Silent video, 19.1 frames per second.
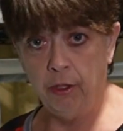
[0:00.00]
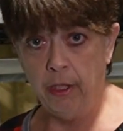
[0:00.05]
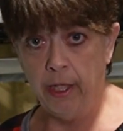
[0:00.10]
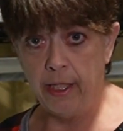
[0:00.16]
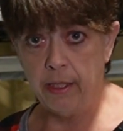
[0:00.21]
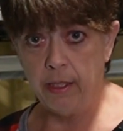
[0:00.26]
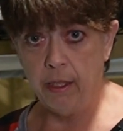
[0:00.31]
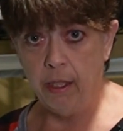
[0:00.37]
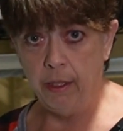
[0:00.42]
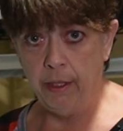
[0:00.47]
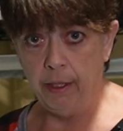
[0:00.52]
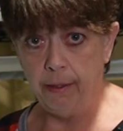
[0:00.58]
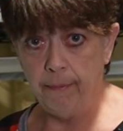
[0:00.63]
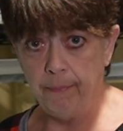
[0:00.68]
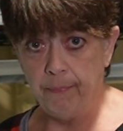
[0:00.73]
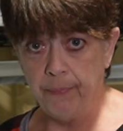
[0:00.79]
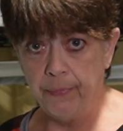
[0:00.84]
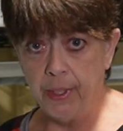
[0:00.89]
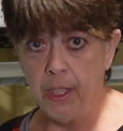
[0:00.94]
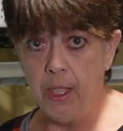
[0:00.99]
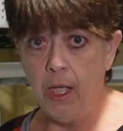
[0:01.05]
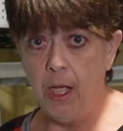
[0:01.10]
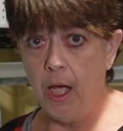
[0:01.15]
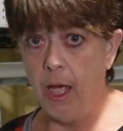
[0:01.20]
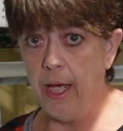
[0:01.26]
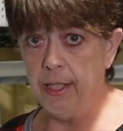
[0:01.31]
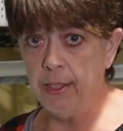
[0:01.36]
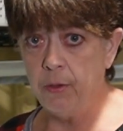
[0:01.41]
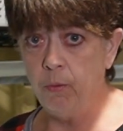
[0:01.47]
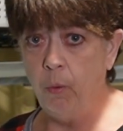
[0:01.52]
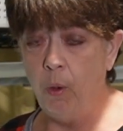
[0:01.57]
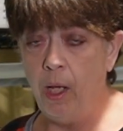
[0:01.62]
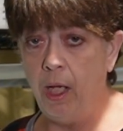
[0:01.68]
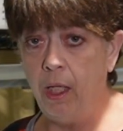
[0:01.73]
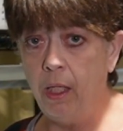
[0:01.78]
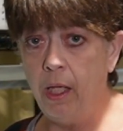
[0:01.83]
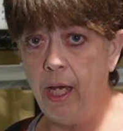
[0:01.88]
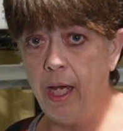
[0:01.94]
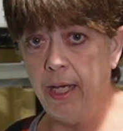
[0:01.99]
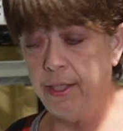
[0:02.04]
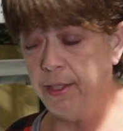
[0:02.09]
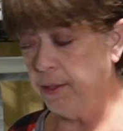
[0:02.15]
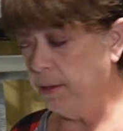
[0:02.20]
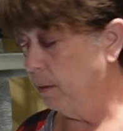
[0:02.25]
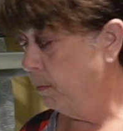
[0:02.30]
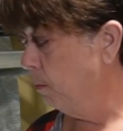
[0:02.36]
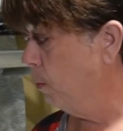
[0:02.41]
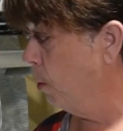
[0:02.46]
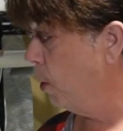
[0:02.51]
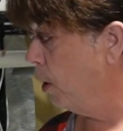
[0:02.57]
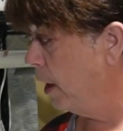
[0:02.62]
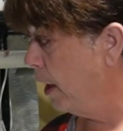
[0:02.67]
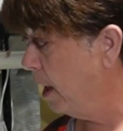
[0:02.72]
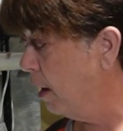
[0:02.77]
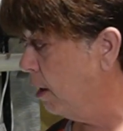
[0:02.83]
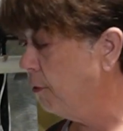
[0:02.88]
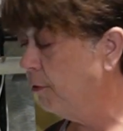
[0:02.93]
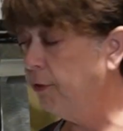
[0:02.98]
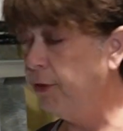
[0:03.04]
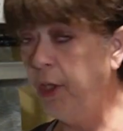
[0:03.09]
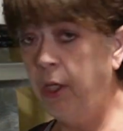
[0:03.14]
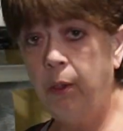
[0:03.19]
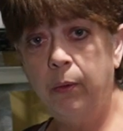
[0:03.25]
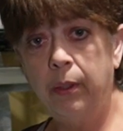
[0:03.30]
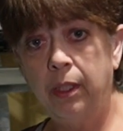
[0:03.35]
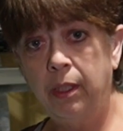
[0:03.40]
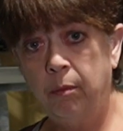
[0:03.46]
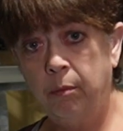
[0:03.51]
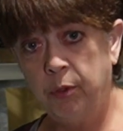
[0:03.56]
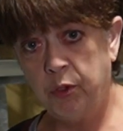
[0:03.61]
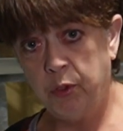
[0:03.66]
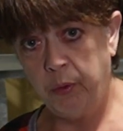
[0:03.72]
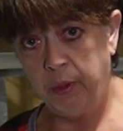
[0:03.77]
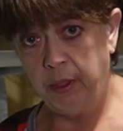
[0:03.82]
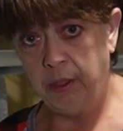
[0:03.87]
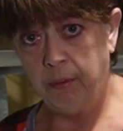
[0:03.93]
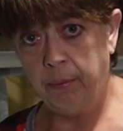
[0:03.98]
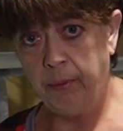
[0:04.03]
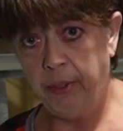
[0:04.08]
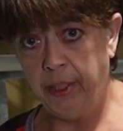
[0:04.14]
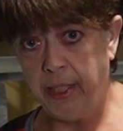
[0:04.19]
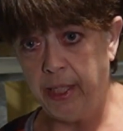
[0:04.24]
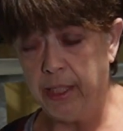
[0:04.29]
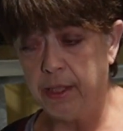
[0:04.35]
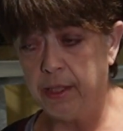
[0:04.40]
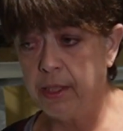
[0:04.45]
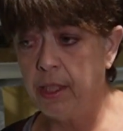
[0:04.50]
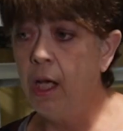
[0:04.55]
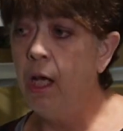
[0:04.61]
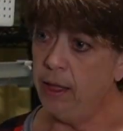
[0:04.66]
your lights on it, as well as more airflow in between the plants.